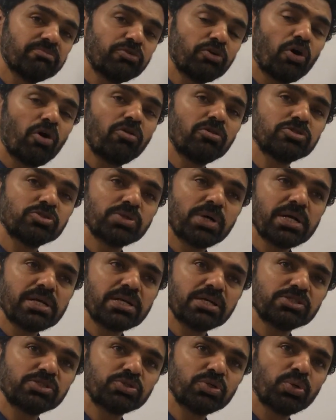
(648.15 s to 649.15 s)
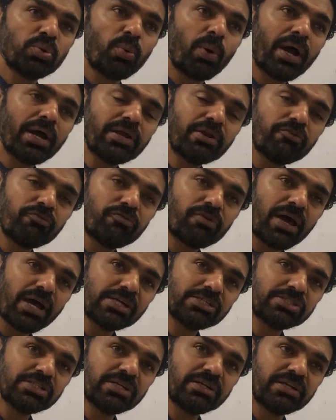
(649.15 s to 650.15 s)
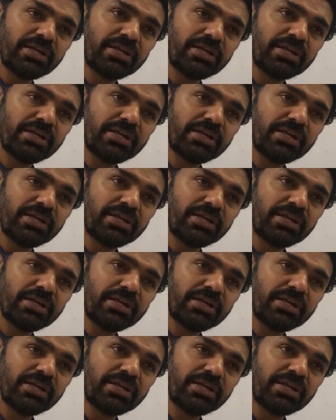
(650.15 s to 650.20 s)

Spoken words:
We also understood why refraction